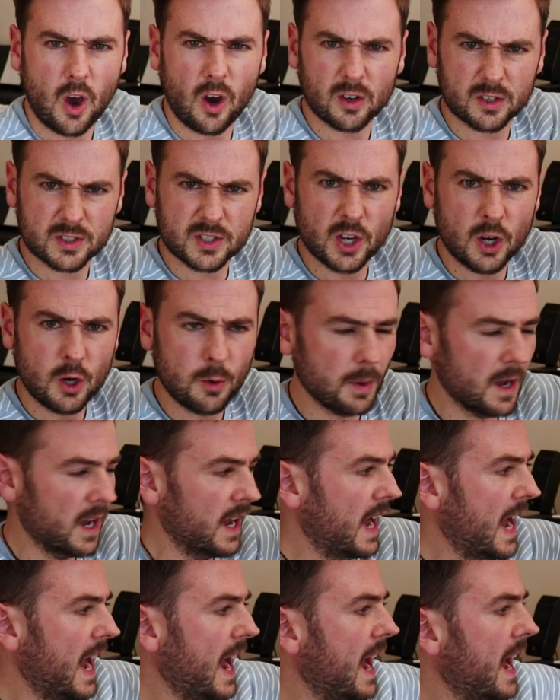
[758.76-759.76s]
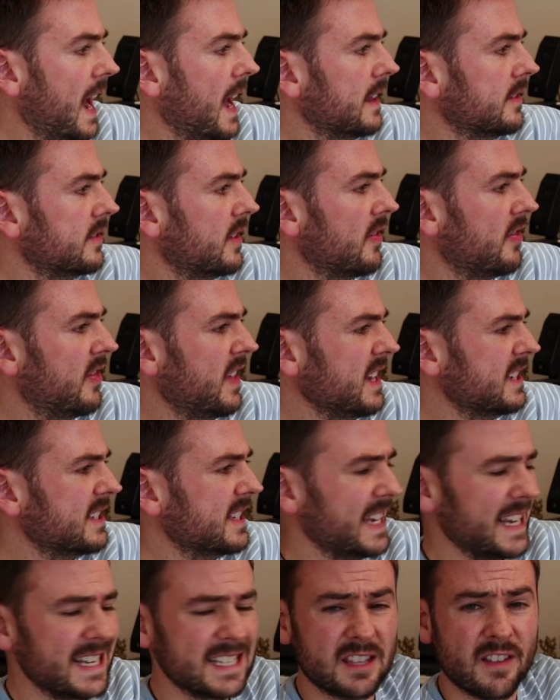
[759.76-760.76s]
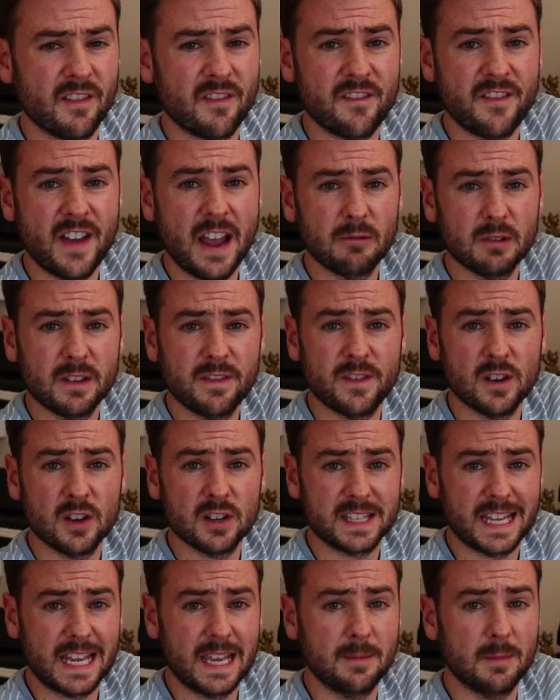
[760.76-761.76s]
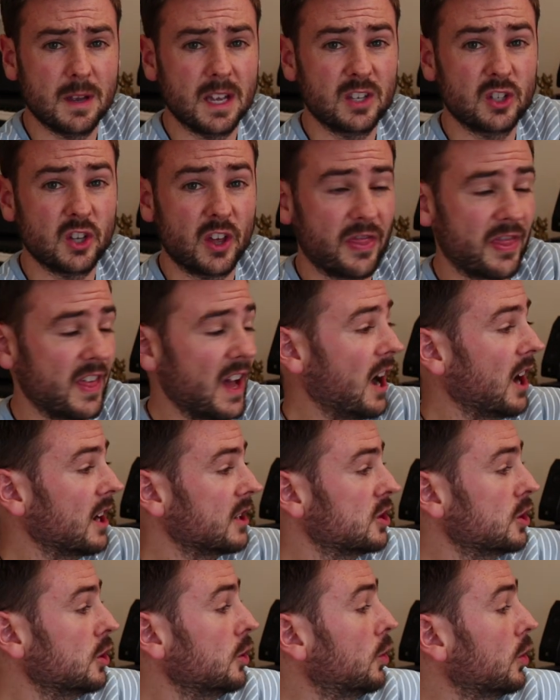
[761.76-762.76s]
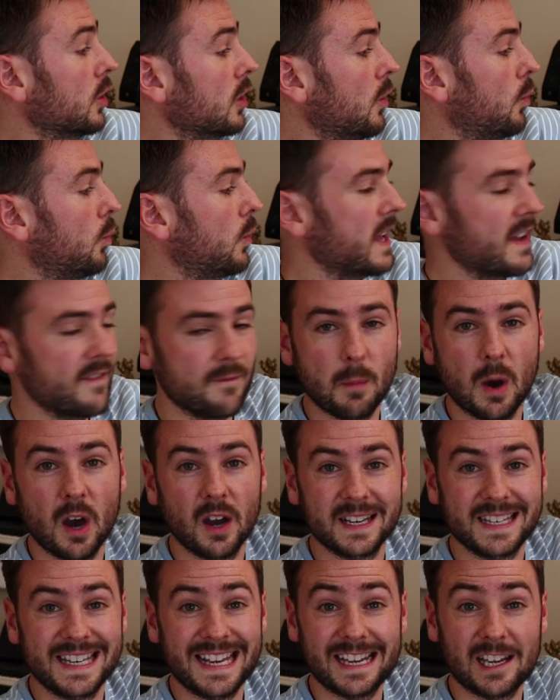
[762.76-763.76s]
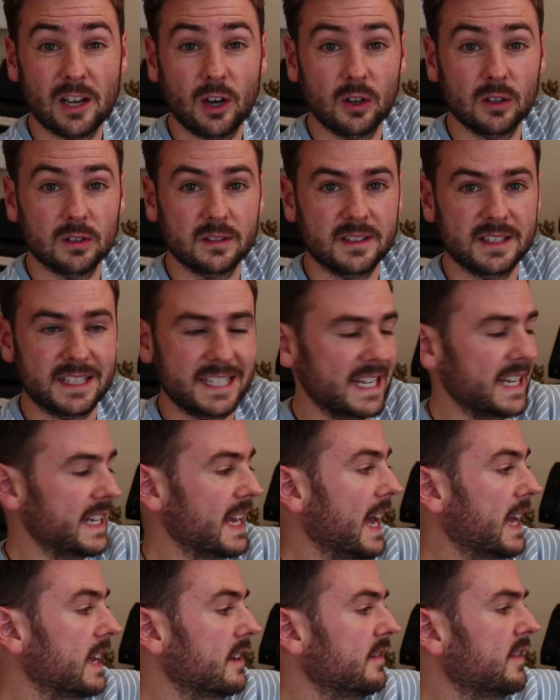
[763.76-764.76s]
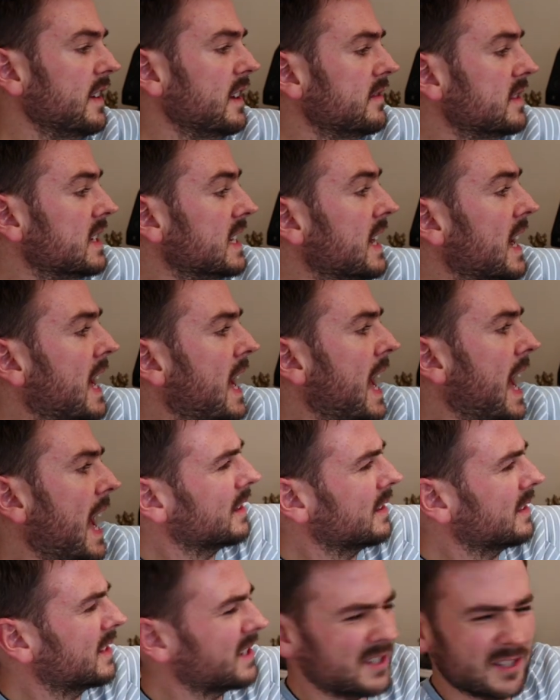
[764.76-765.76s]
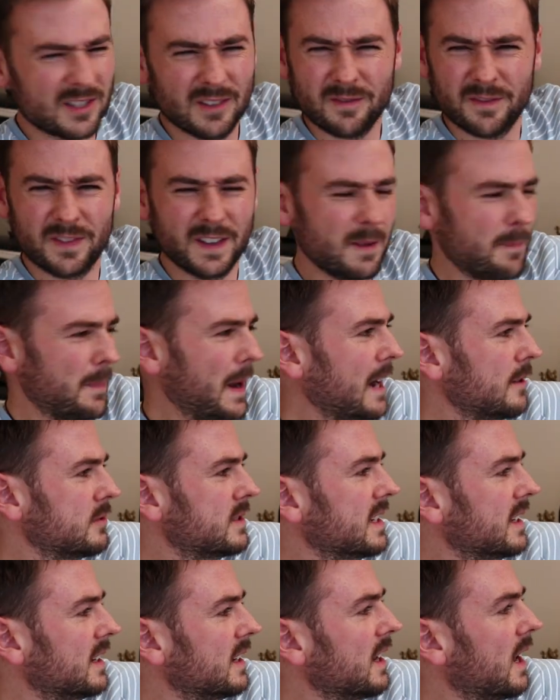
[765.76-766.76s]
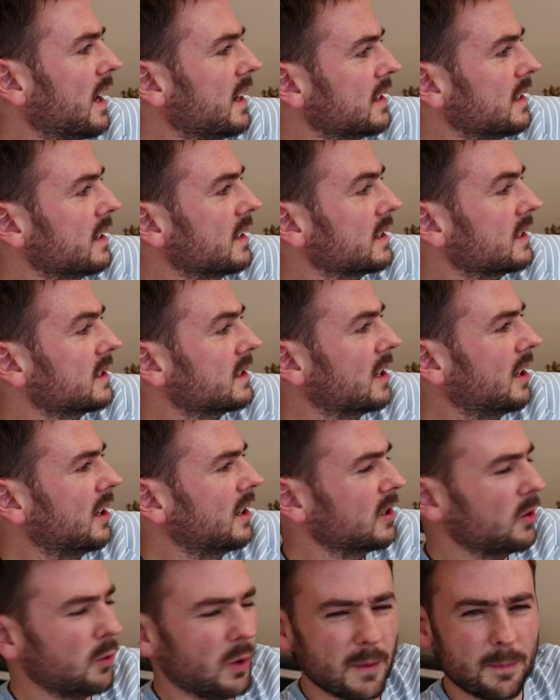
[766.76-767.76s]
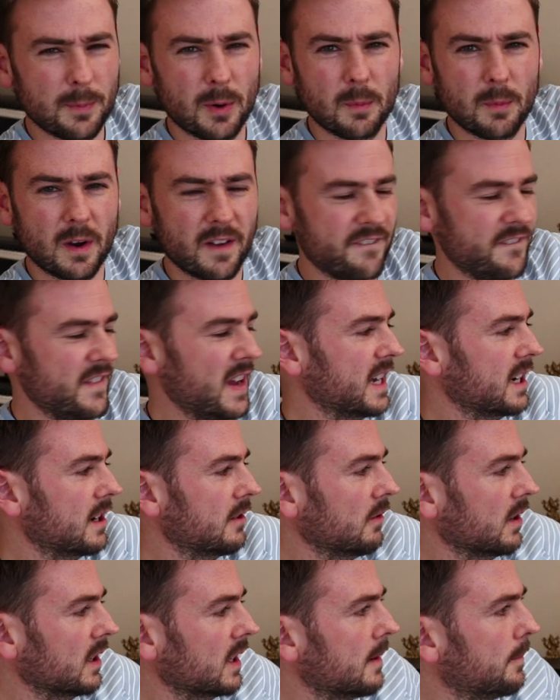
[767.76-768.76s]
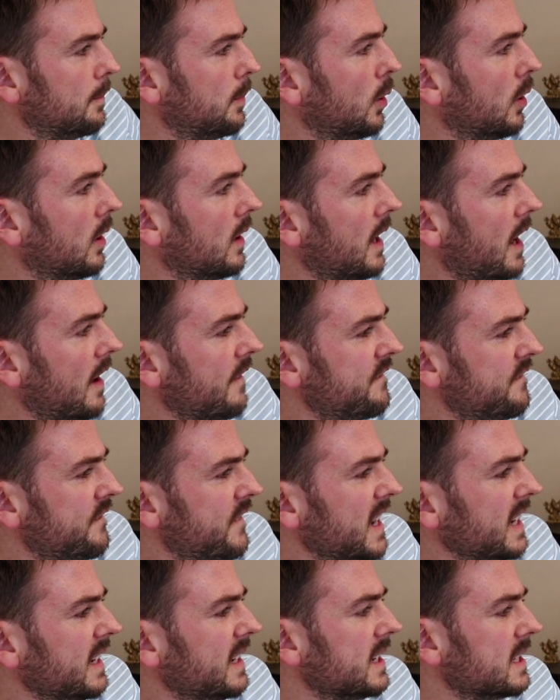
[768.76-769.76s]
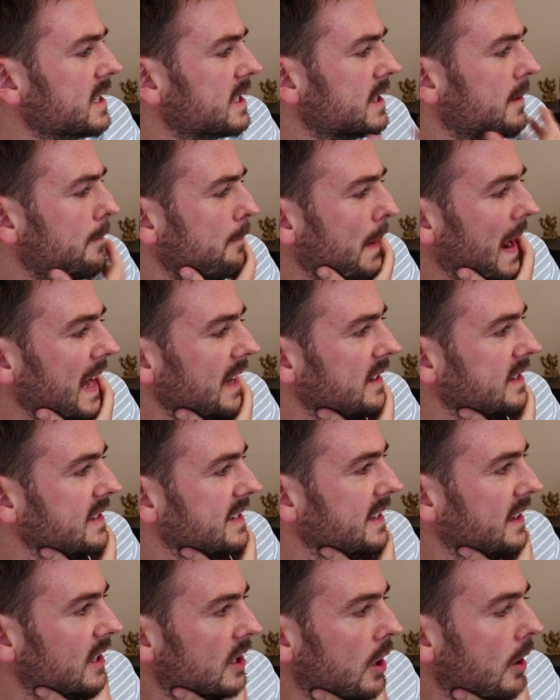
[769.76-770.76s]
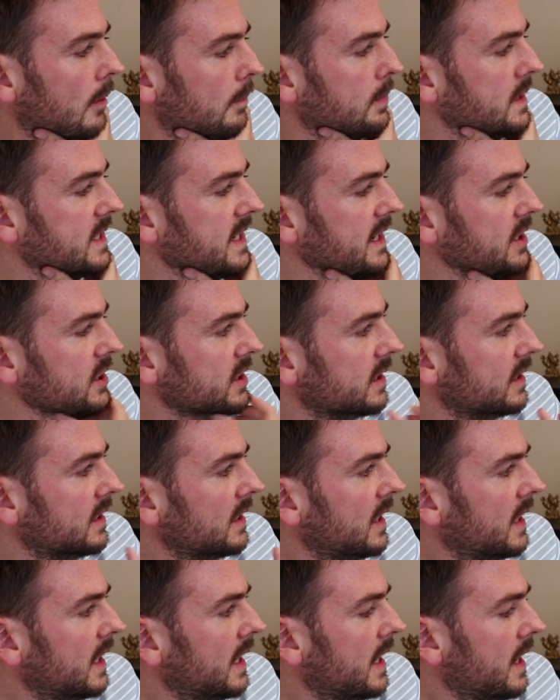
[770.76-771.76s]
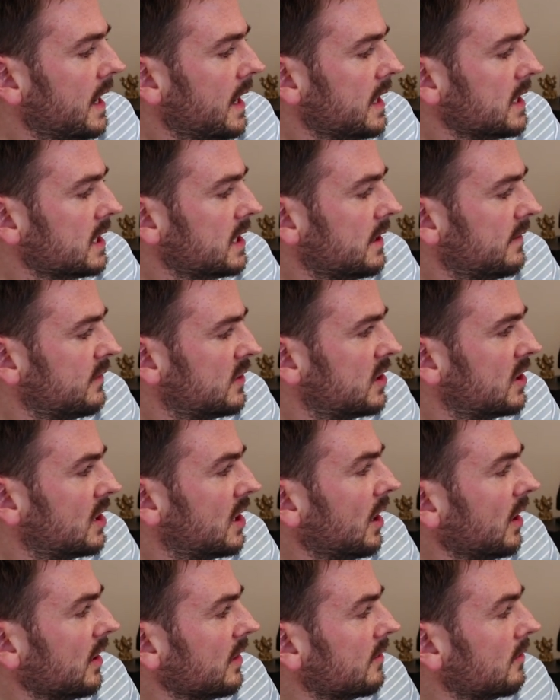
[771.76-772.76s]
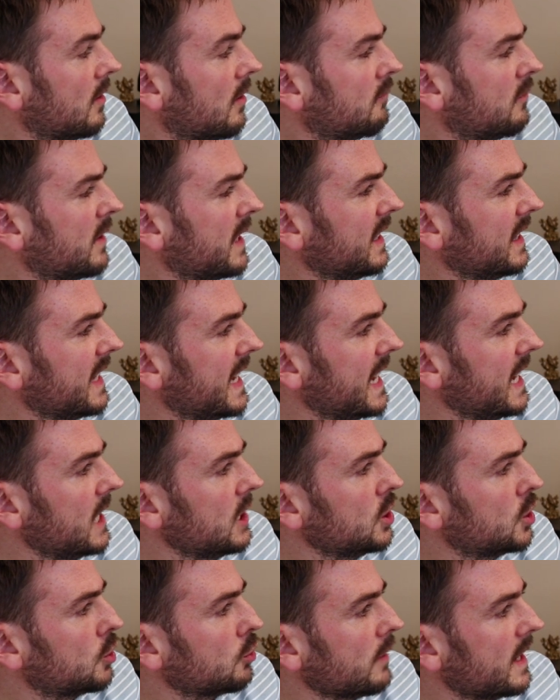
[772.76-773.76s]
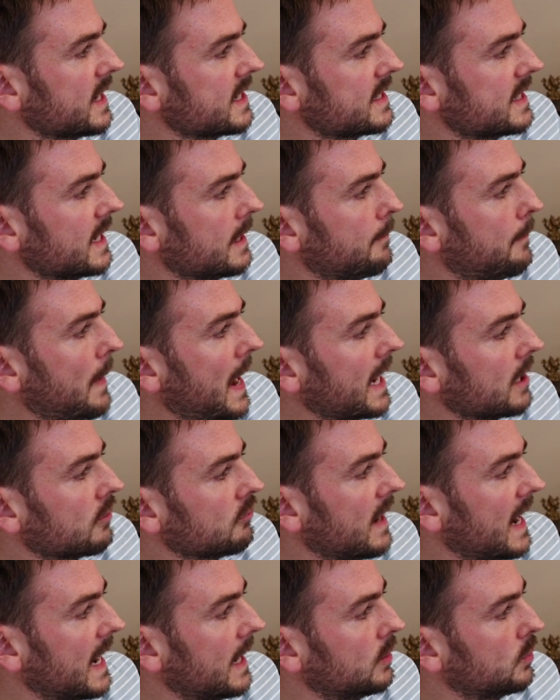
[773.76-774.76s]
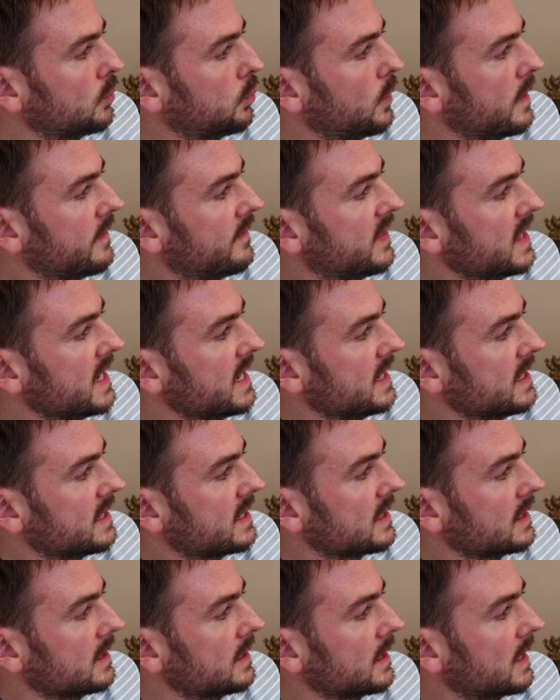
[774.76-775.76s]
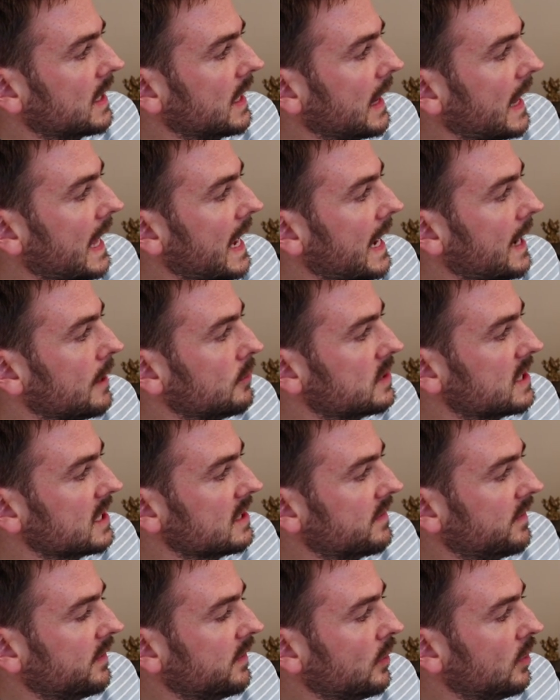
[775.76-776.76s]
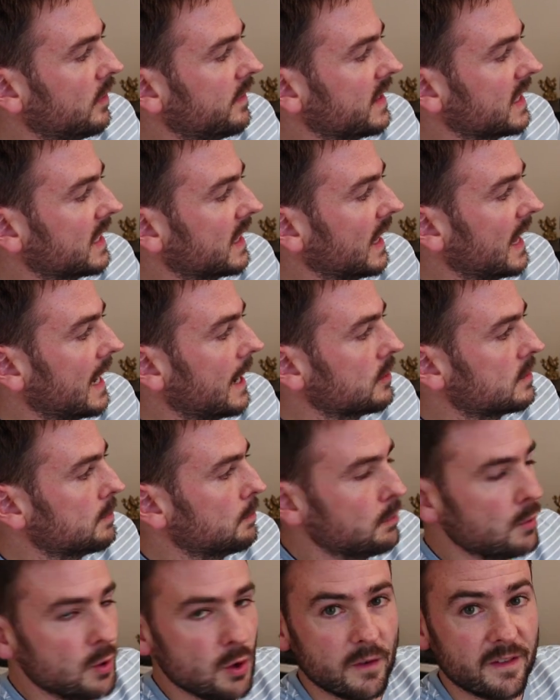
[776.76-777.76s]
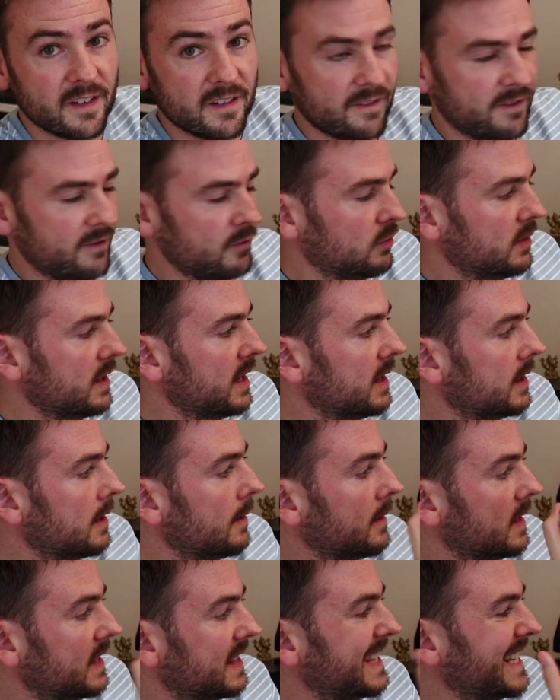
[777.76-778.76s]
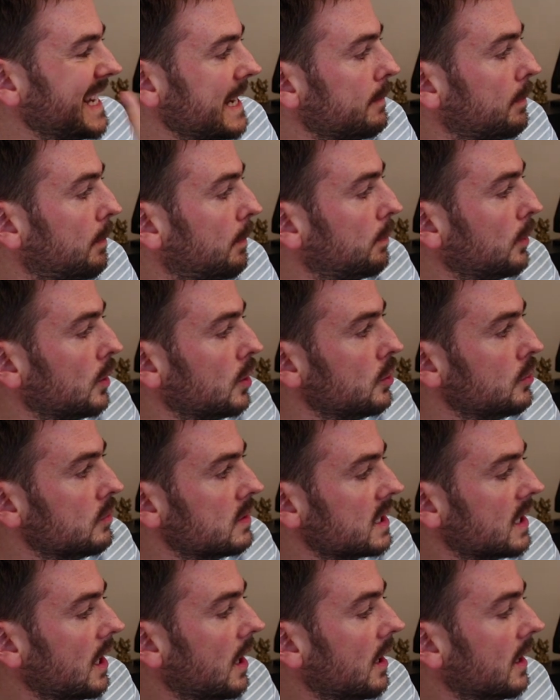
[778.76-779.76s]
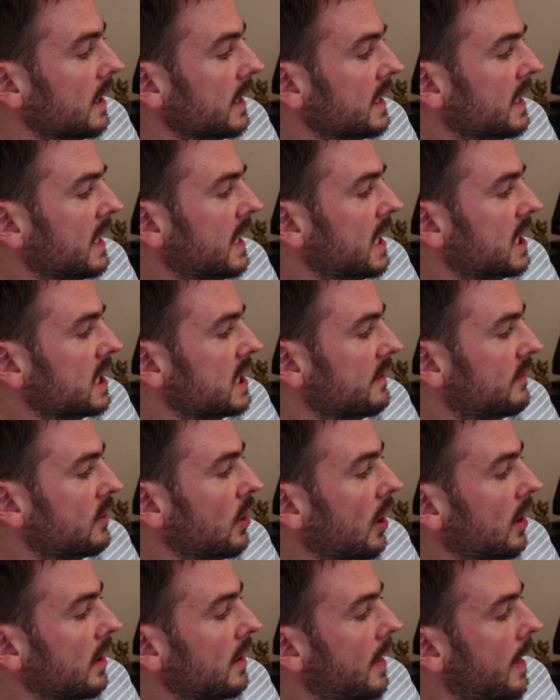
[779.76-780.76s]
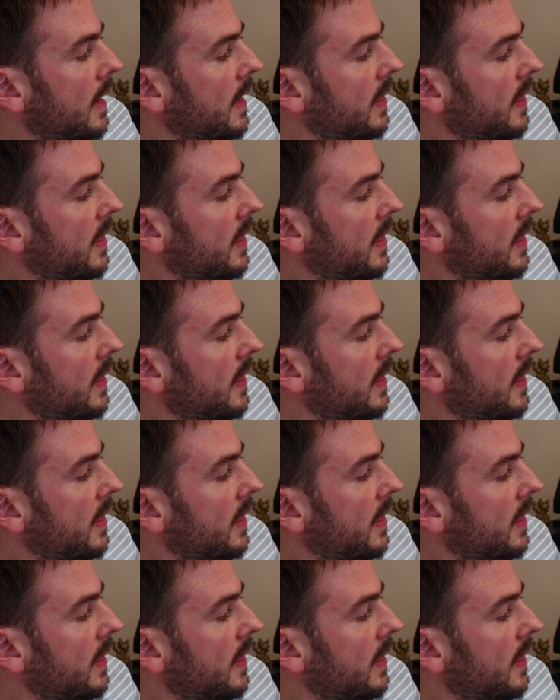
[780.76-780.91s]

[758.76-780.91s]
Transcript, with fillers: October, and this is the very first image that I took with my Nikon D eight fifty. There's something about it, and I, I can't quite put my finger on it, but I think it's the balance and the composition. You've got a really interesting background with these clouds, these fluffy clouds moving through the, the deep blue sky. You've got